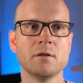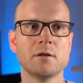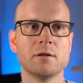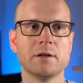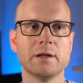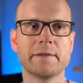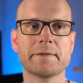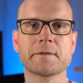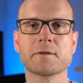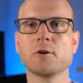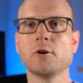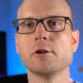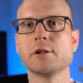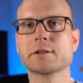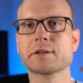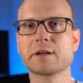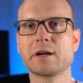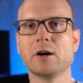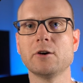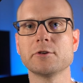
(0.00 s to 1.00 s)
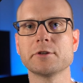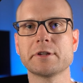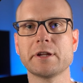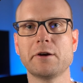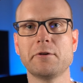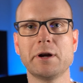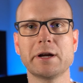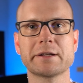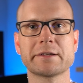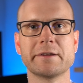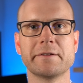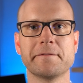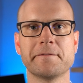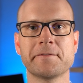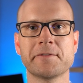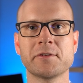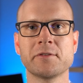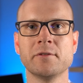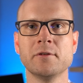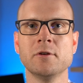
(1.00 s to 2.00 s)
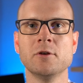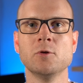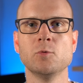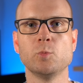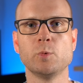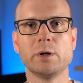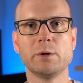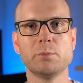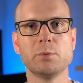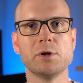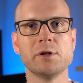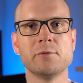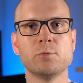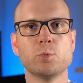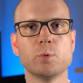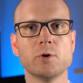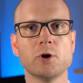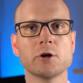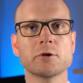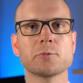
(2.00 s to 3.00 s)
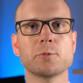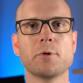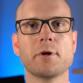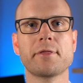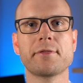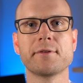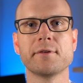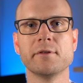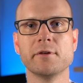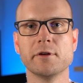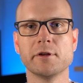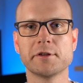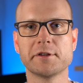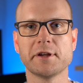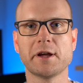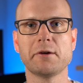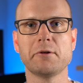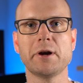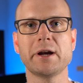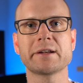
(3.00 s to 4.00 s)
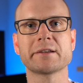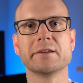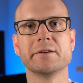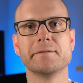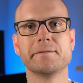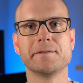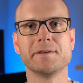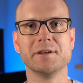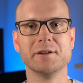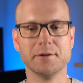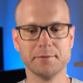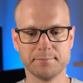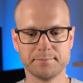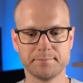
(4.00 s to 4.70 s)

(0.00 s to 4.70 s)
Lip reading: Let's call it count directives. We will work with a directive here.